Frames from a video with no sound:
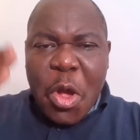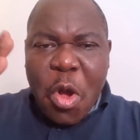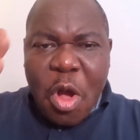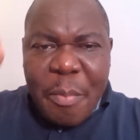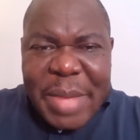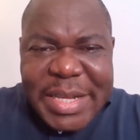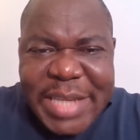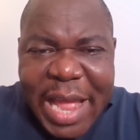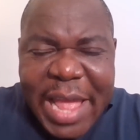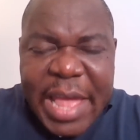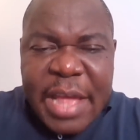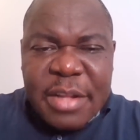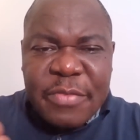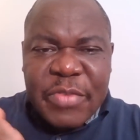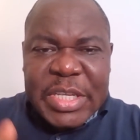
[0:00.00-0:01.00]
Kometa
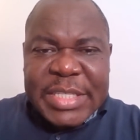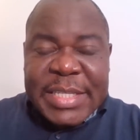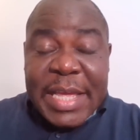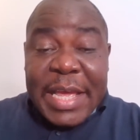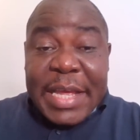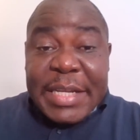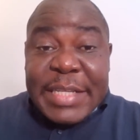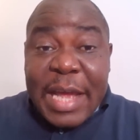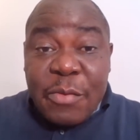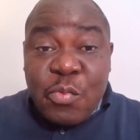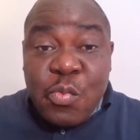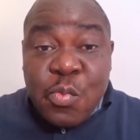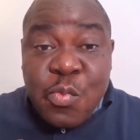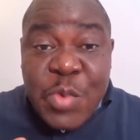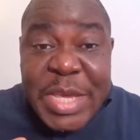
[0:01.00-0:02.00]
Elvis,
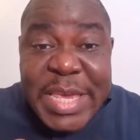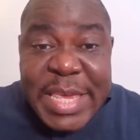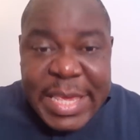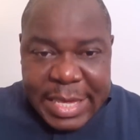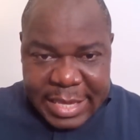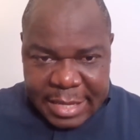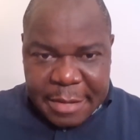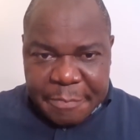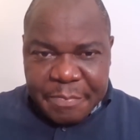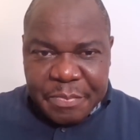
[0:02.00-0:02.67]
that we